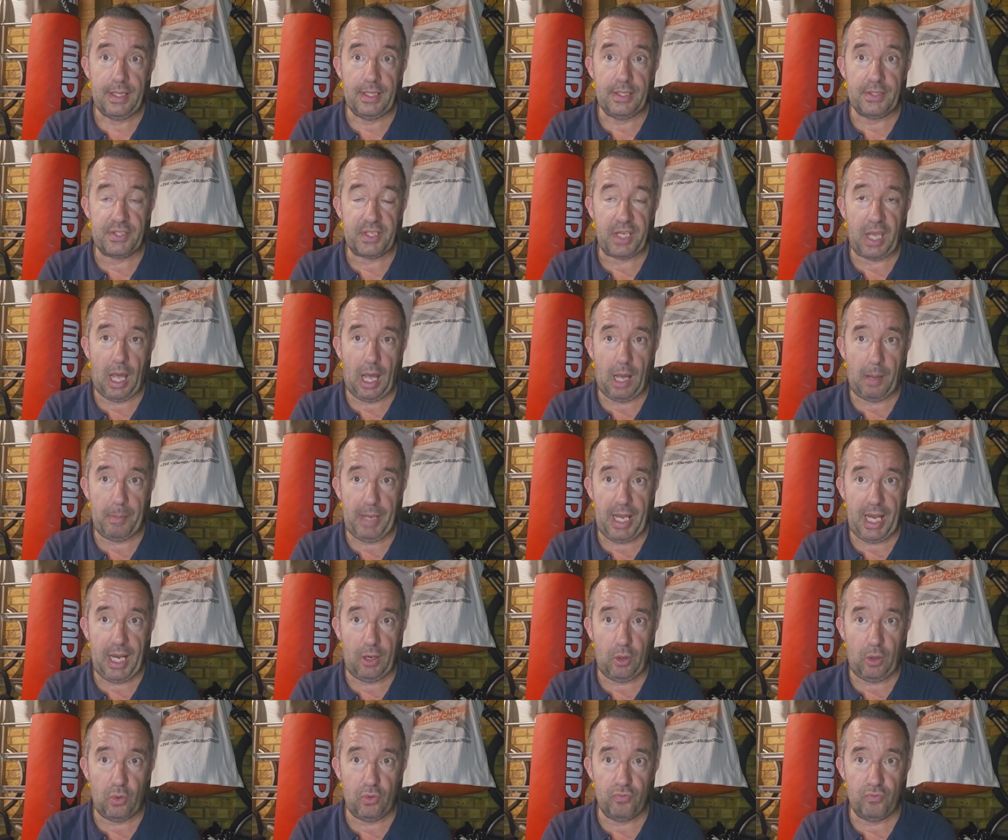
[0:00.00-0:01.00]
that's come
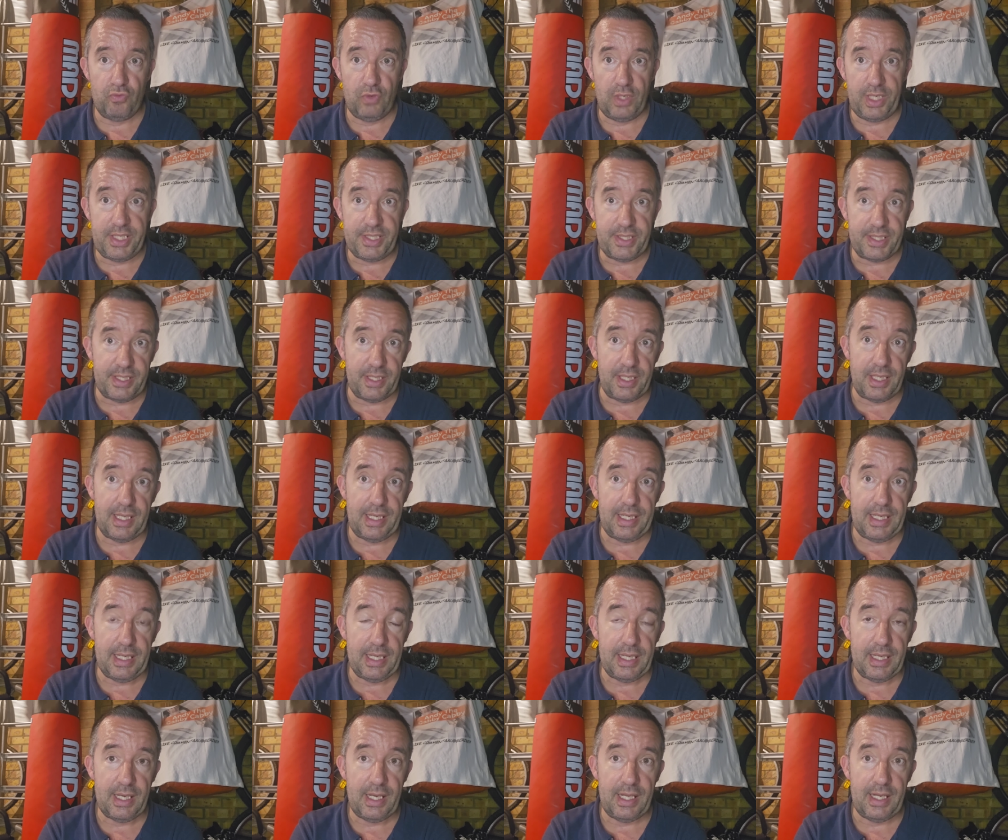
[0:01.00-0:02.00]
out
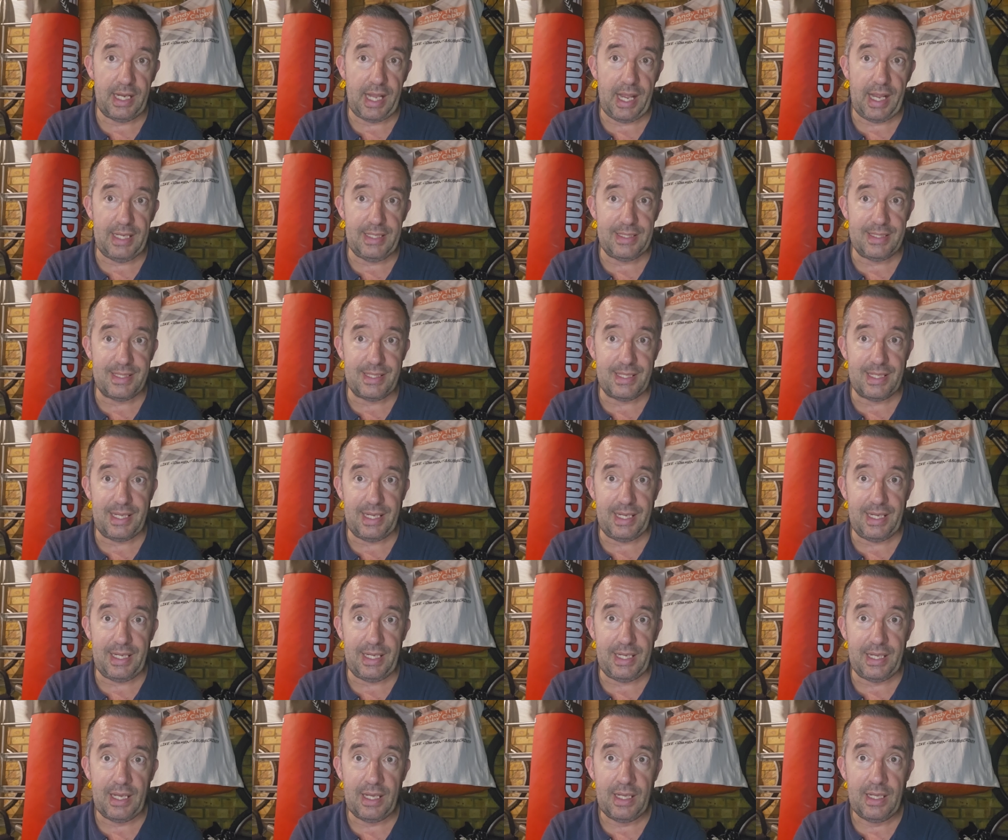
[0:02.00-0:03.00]
recently, and that is
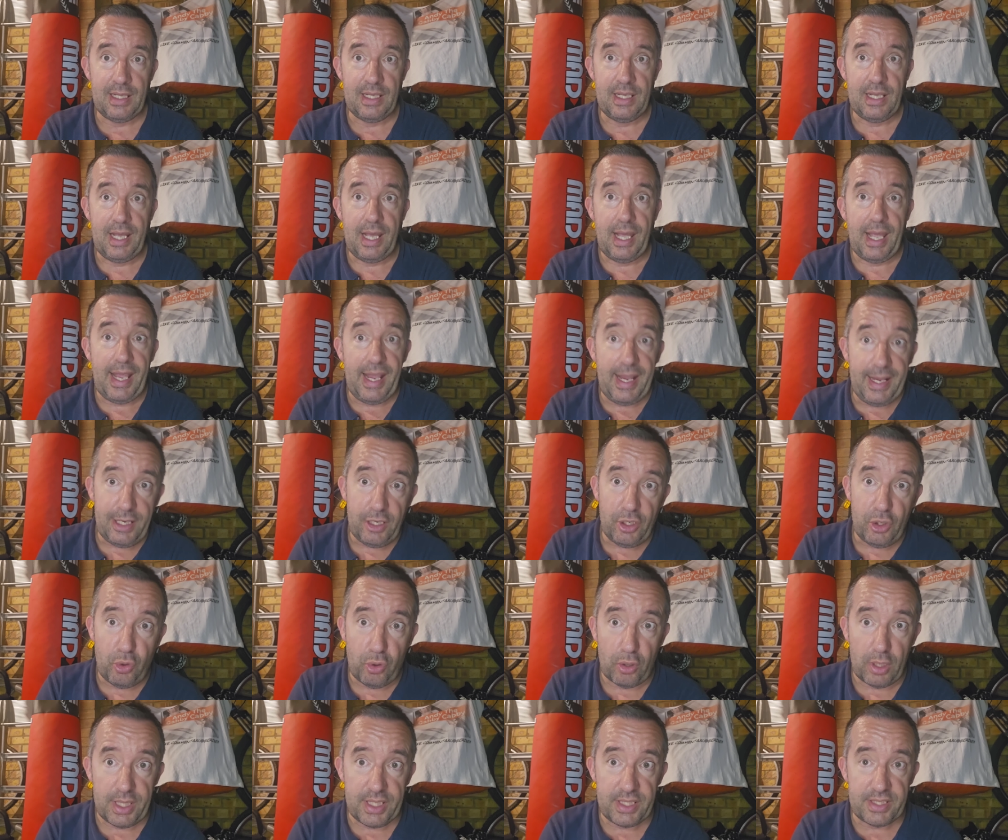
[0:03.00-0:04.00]
the
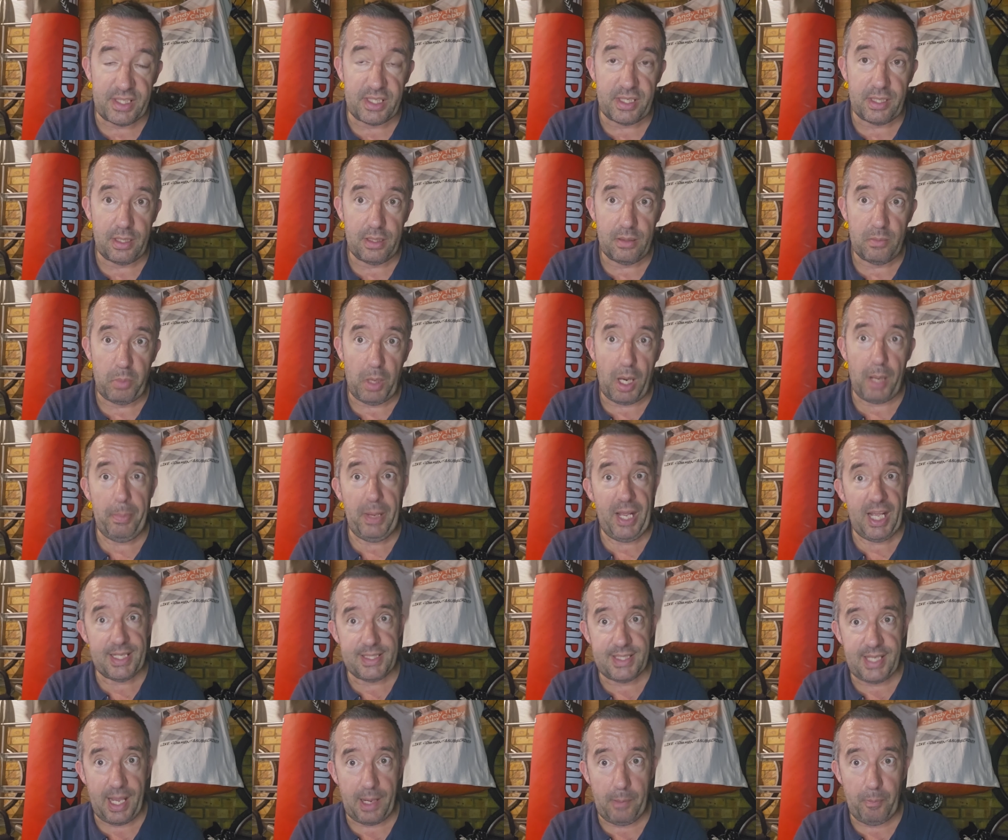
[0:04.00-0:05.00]
increase by
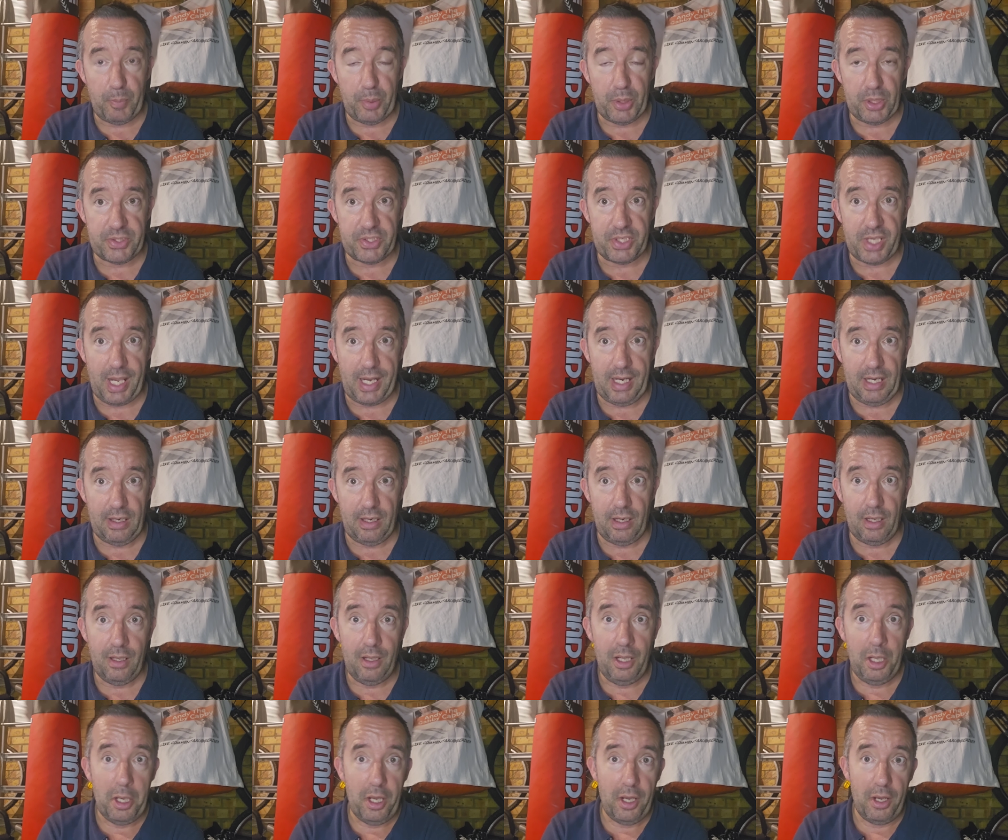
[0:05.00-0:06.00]
about 10%
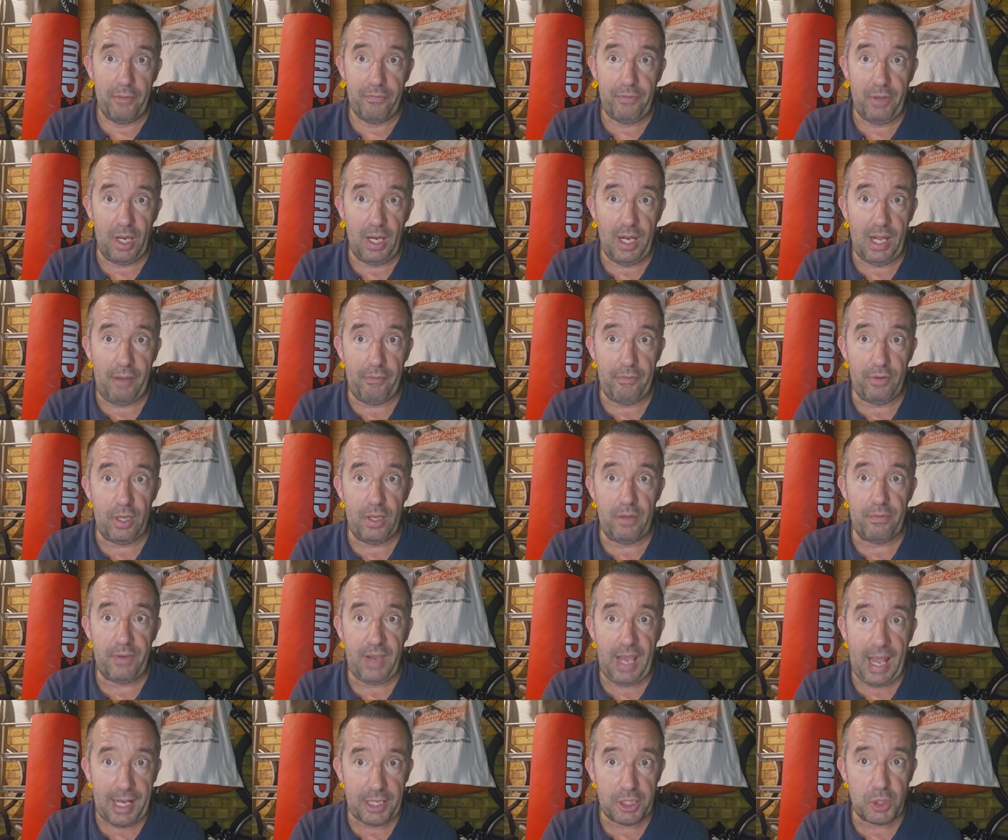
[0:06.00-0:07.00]
of the level
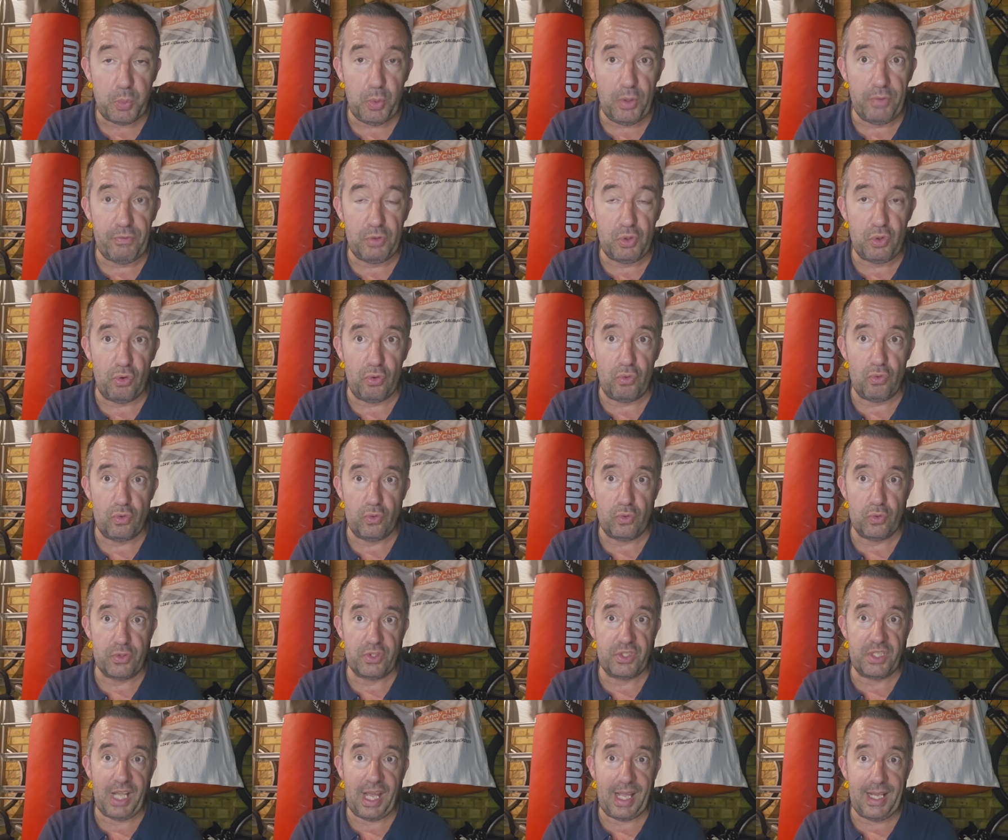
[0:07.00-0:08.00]
of cash
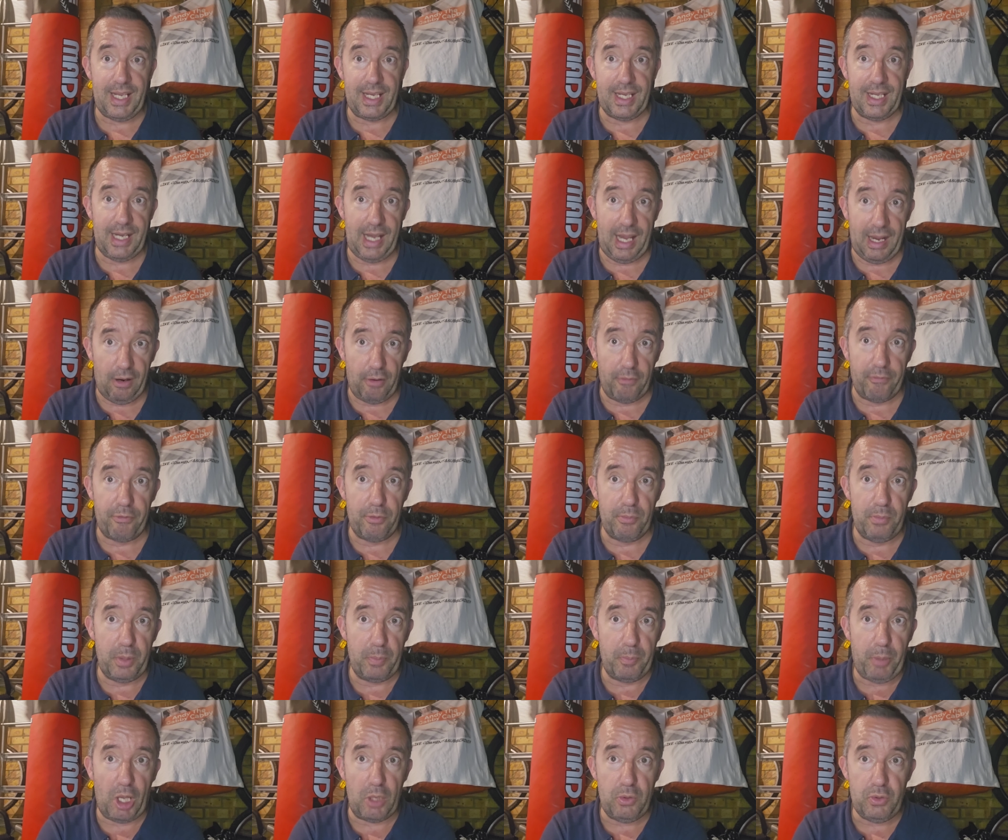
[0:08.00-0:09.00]
withdrawals taken out
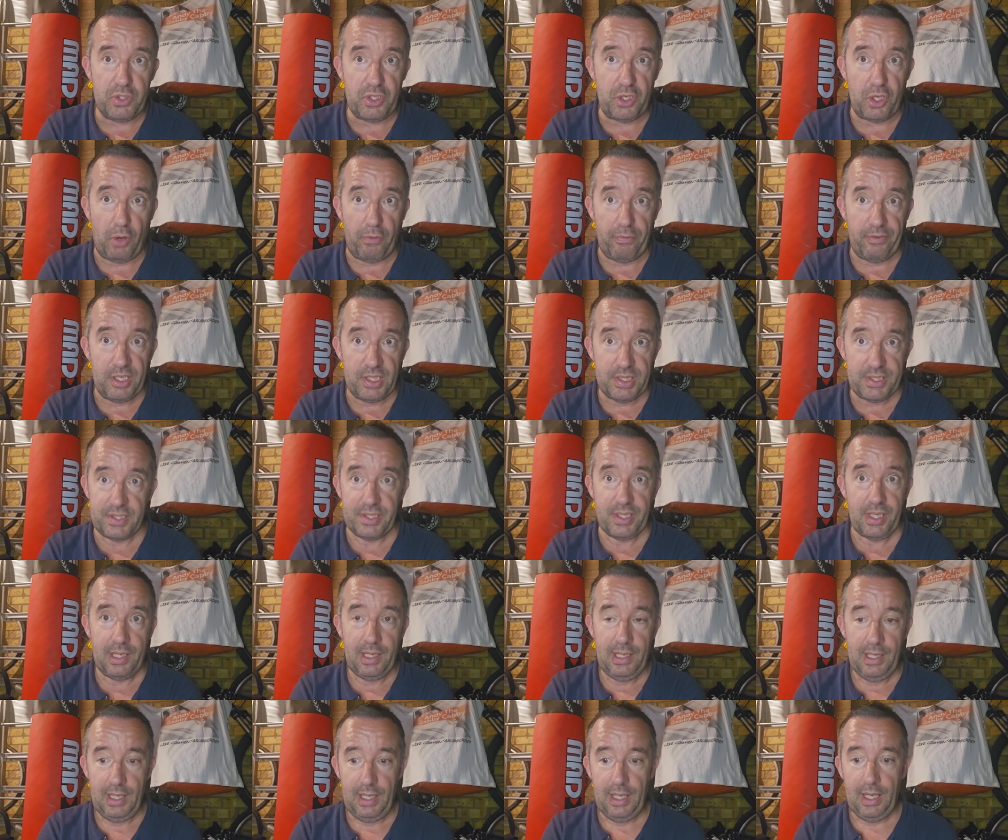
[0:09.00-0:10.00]
from the post office.